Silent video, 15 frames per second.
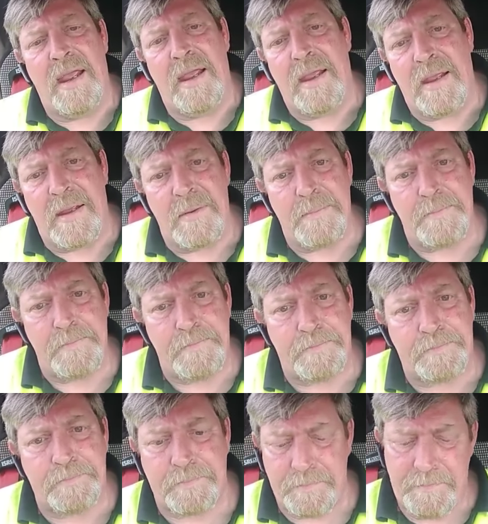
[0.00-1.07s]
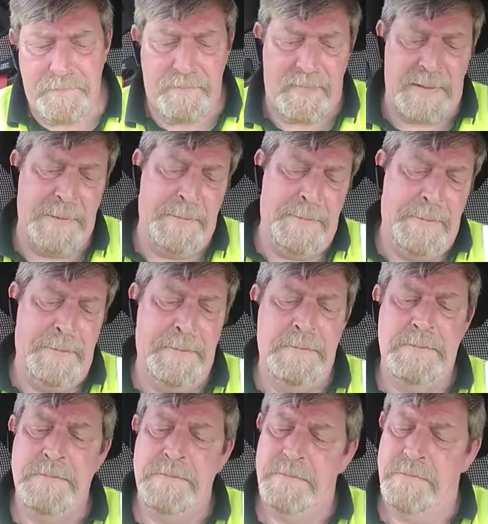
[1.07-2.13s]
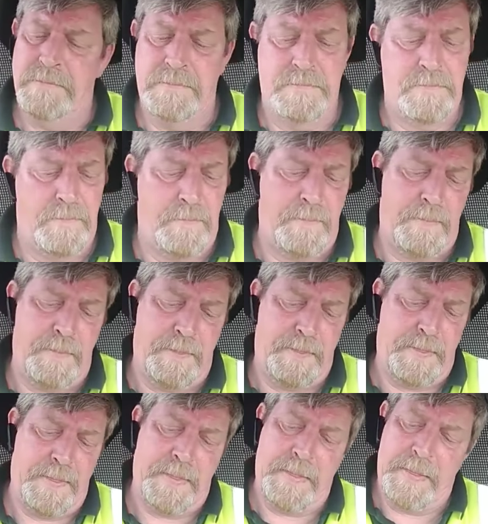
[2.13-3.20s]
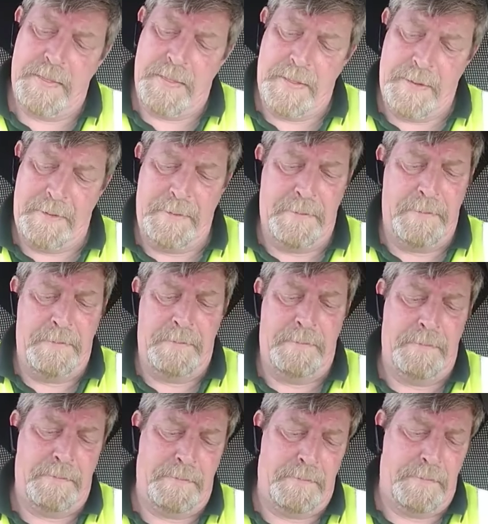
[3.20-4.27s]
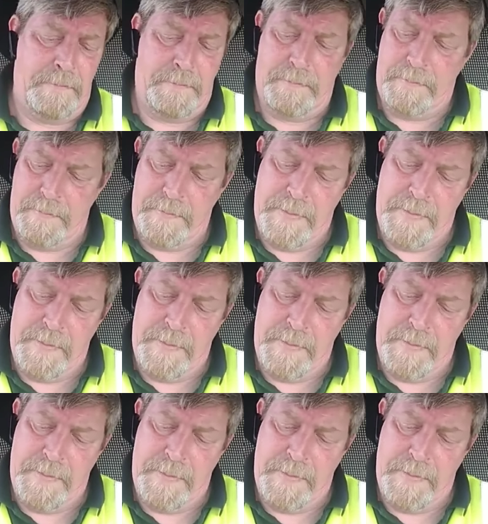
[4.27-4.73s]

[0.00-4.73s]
Nobody speaks.